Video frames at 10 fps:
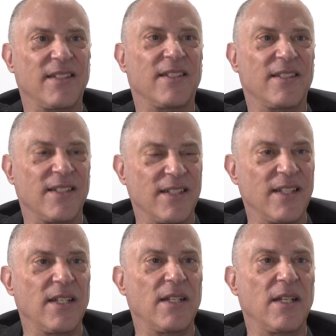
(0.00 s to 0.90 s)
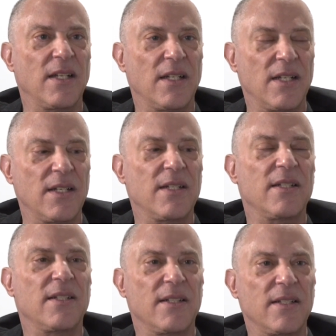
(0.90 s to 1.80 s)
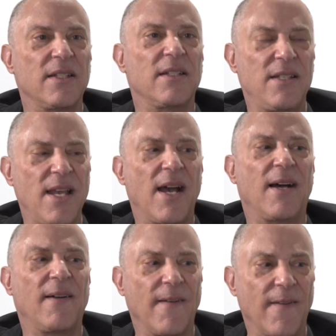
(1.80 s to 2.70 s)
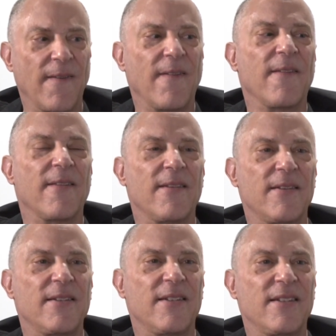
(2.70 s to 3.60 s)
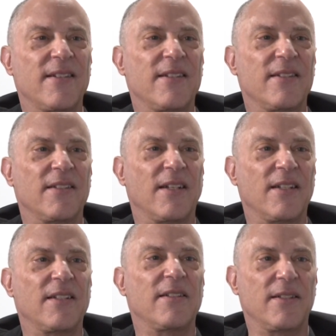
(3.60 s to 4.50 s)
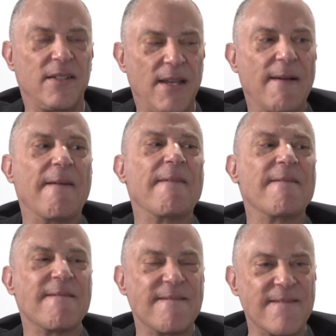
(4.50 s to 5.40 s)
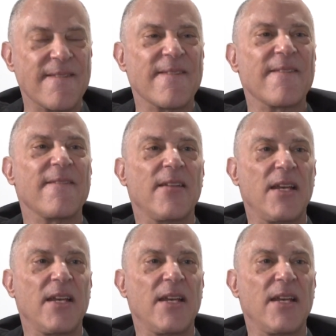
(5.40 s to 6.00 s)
It's deep for you. You could tell. Just by your body language, you've been collecting it and you're passionate about it. That's cool. It's very cool.